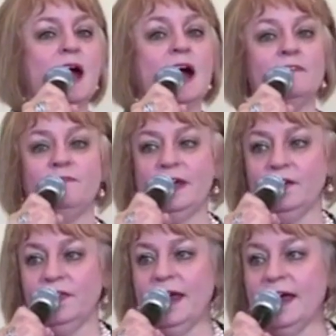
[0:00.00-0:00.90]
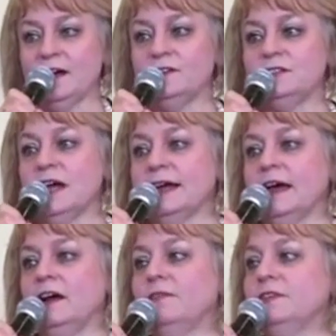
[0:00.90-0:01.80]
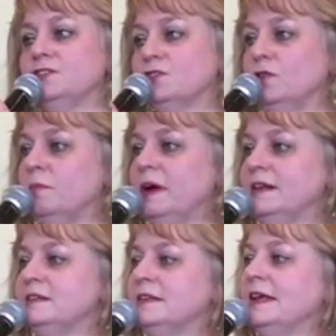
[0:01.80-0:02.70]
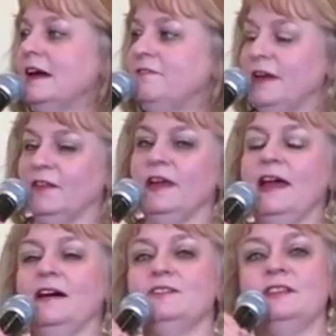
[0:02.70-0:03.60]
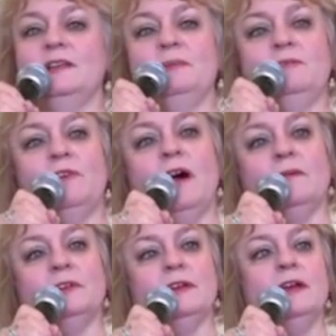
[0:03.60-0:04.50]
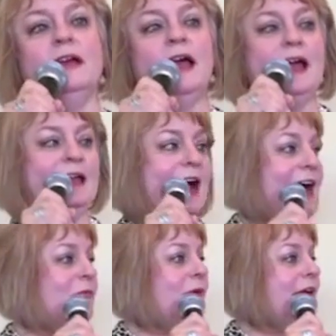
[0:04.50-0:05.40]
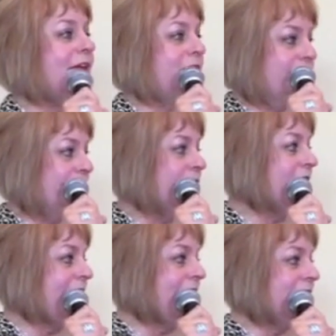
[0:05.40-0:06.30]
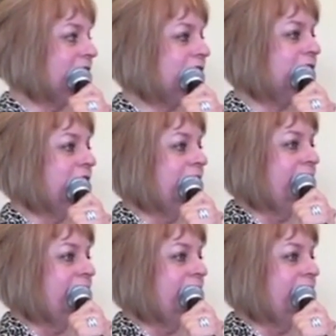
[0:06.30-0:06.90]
I found the house. I got off the school bus, and I found the house that had been robbed. And I went through the house.